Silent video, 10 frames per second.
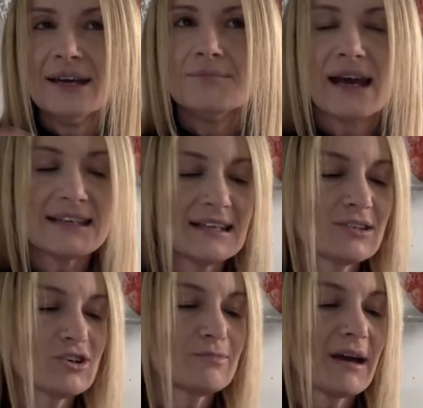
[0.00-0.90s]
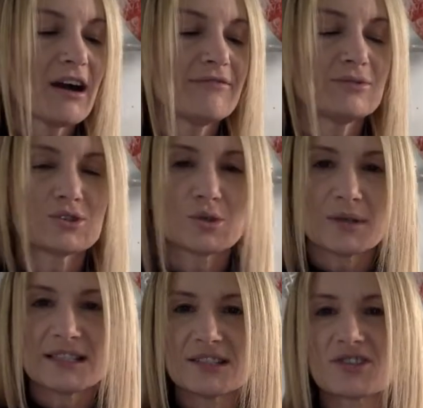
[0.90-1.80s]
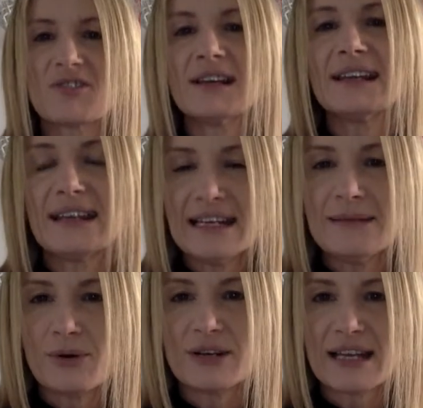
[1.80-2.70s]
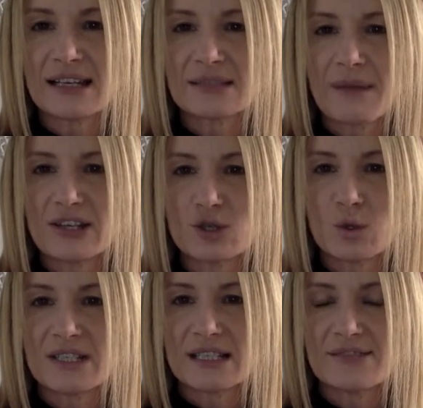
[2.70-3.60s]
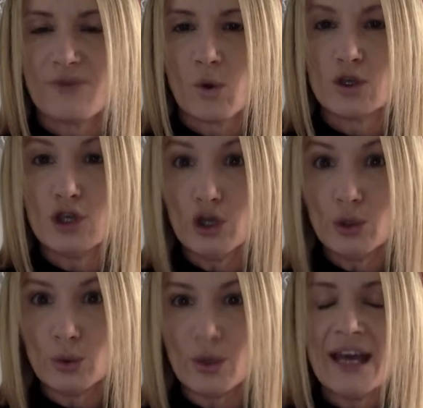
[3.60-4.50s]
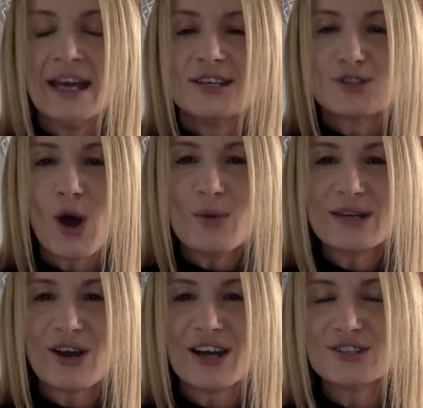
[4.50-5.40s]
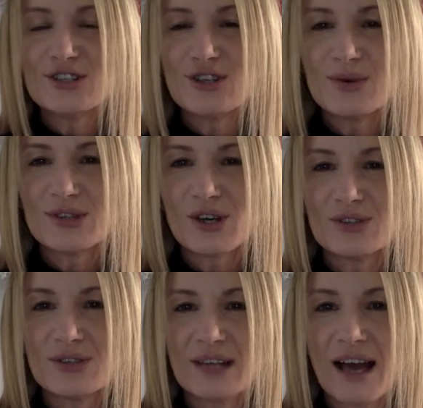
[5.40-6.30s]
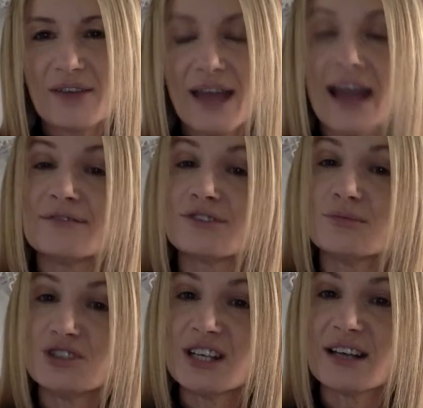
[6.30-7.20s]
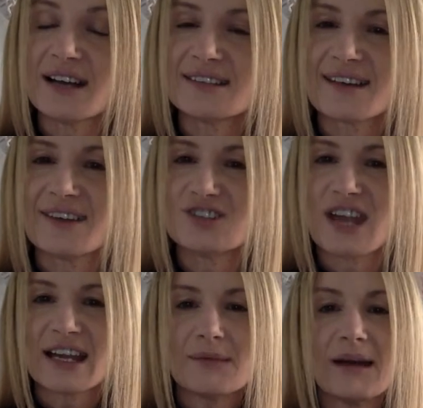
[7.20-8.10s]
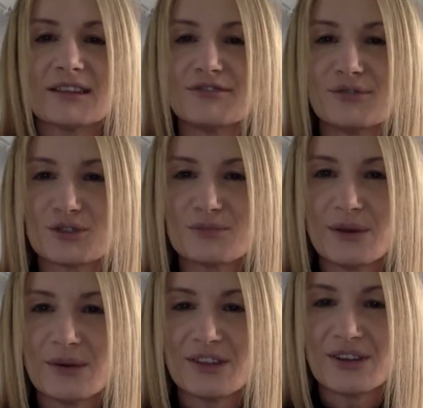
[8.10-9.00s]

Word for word: making those powerful choices. Don't let anybody else make choices for you. So be kind to you and those you love. And from Jedi side, Jake, may the force be with